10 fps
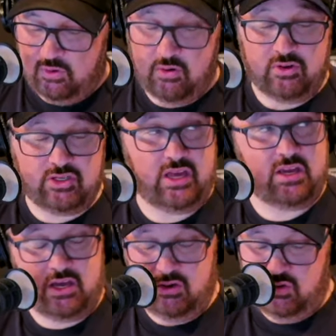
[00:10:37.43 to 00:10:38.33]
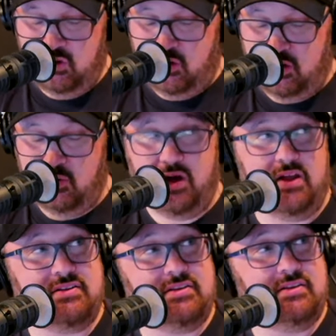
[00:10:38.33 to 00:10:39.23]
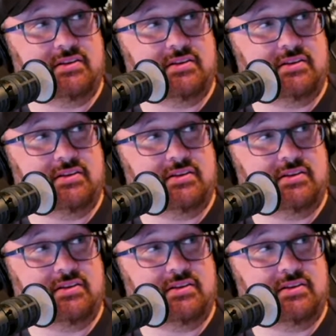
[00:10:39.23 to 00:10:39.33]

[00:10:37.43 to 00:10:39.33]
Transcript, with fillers: What do you, would you like? Uh, who or what?